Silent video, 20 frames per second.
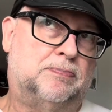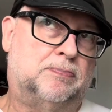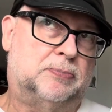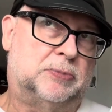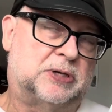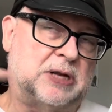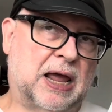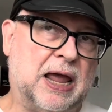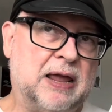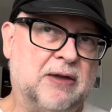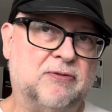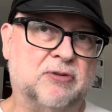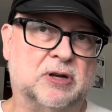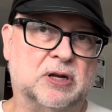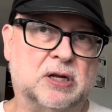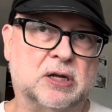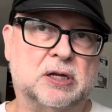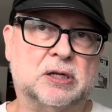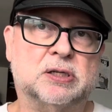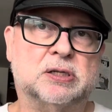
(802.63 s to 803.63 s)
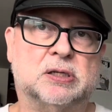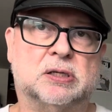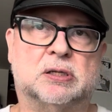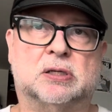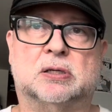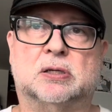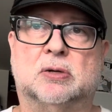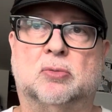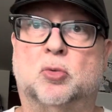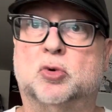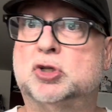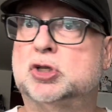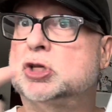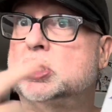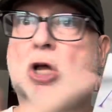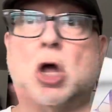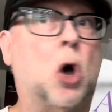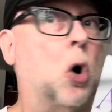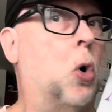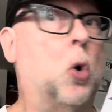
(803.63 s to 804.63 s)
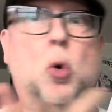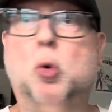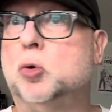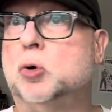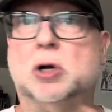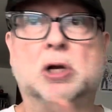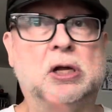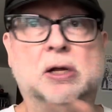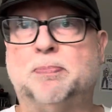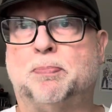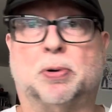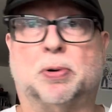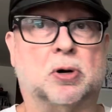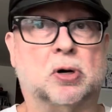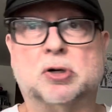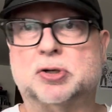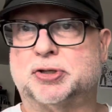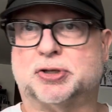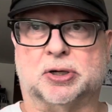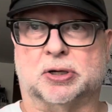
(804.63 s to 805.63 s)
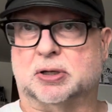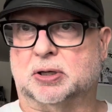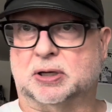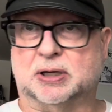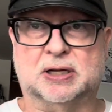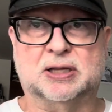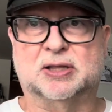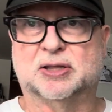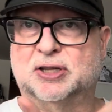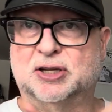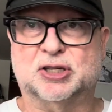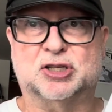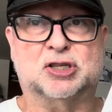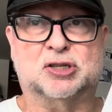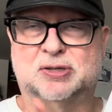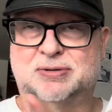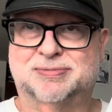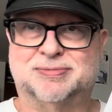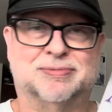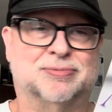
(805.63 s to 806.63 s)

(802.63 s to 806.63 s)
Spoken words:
Davis was the only person in this